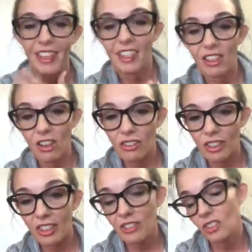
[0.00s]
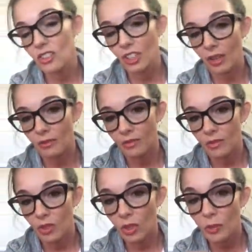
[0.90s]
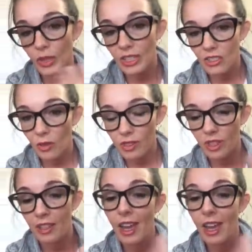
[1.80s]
And it gives her a job. So her brain is always on.